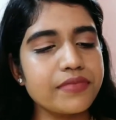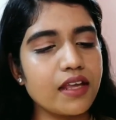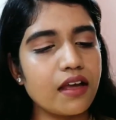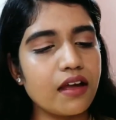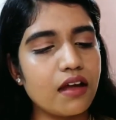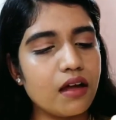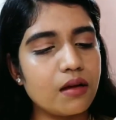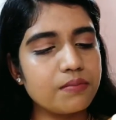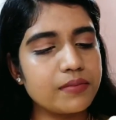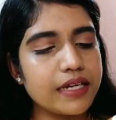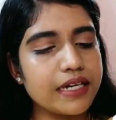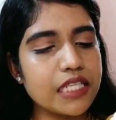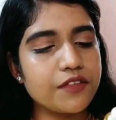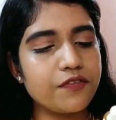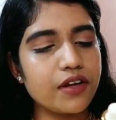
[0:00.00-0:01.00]

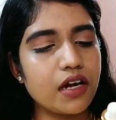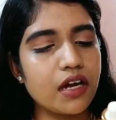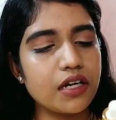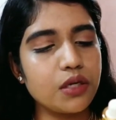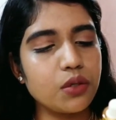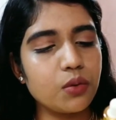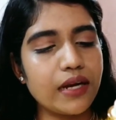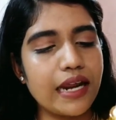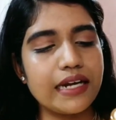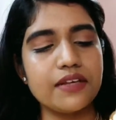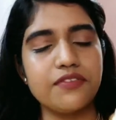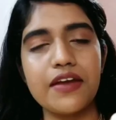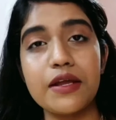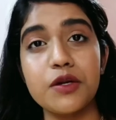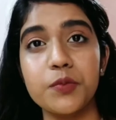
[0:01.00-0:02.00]
It's for
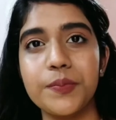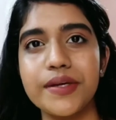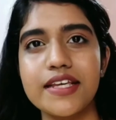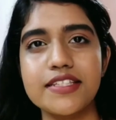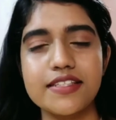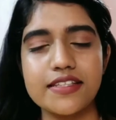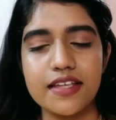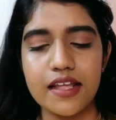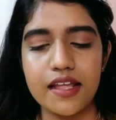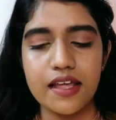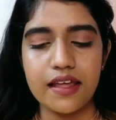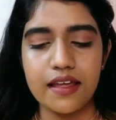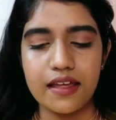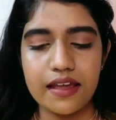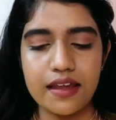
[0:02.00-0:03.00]
295 rupees,
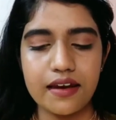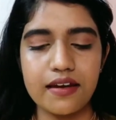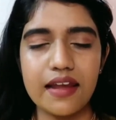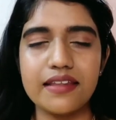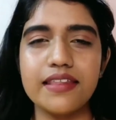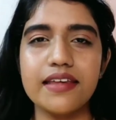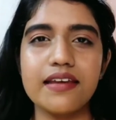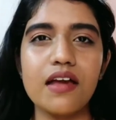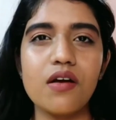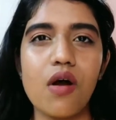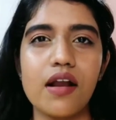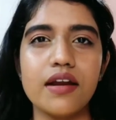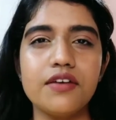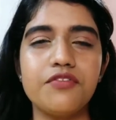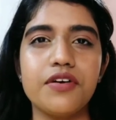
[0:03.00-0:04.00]
and I think I
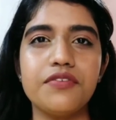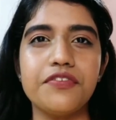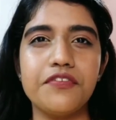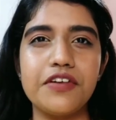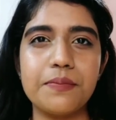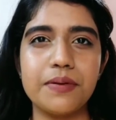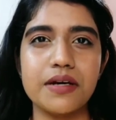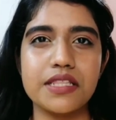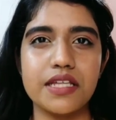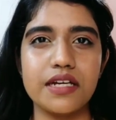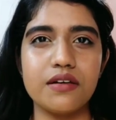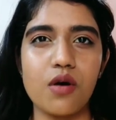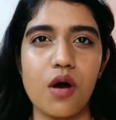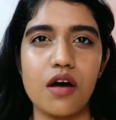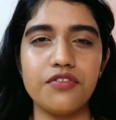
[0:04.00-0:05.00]
got it for
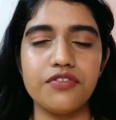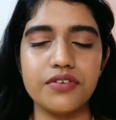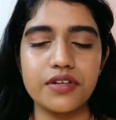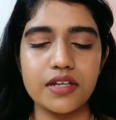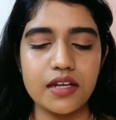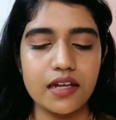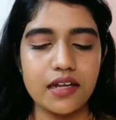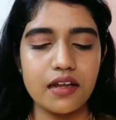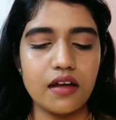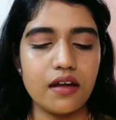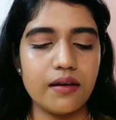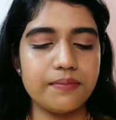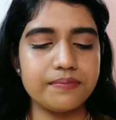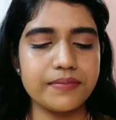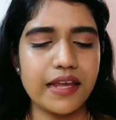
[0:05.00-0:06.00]
50% off.
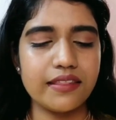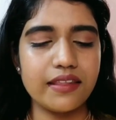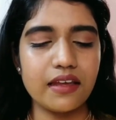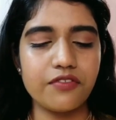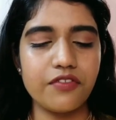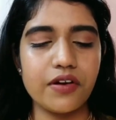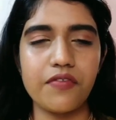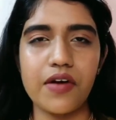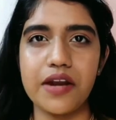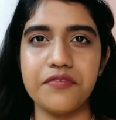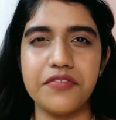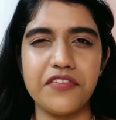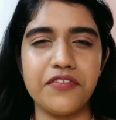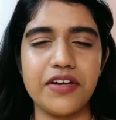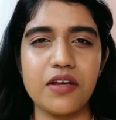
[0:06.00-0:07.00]
I think for
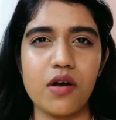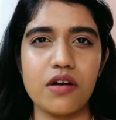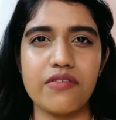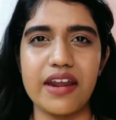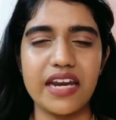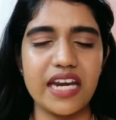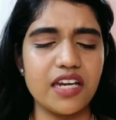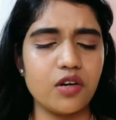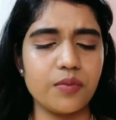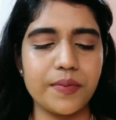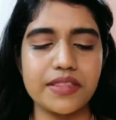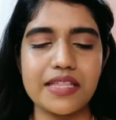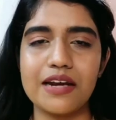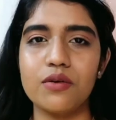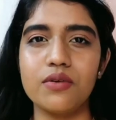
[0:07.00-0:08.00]
150 or 180
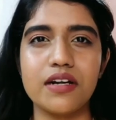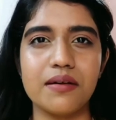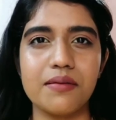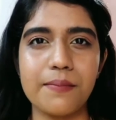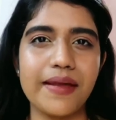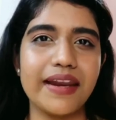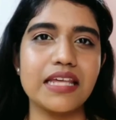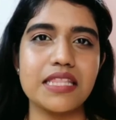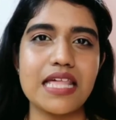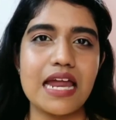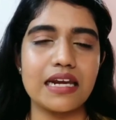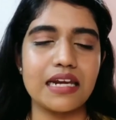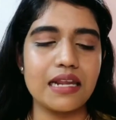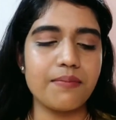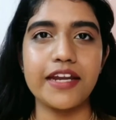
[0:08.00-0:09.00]
rupees, I don't remember
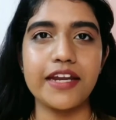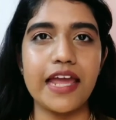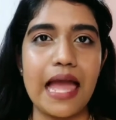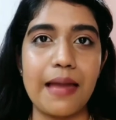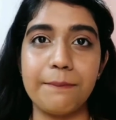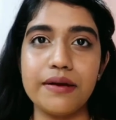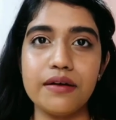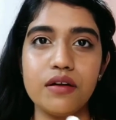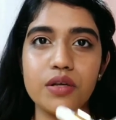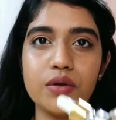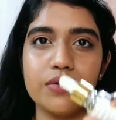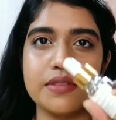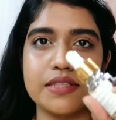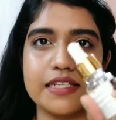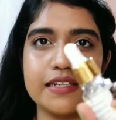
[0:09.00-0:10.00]
exactly, but I happened to
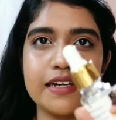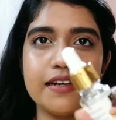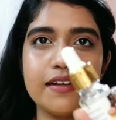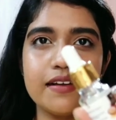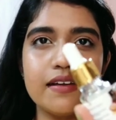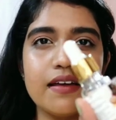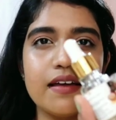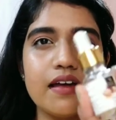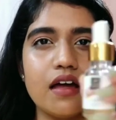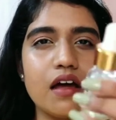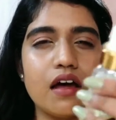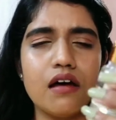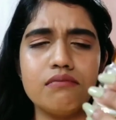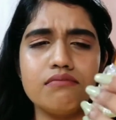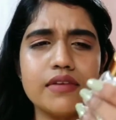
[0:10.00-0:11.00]
use it.
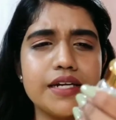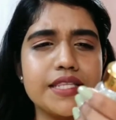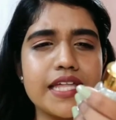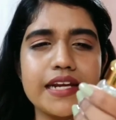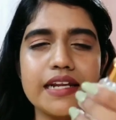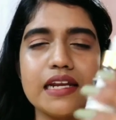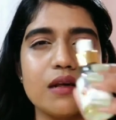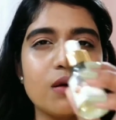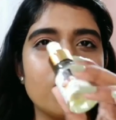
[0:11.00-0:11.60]
It's a really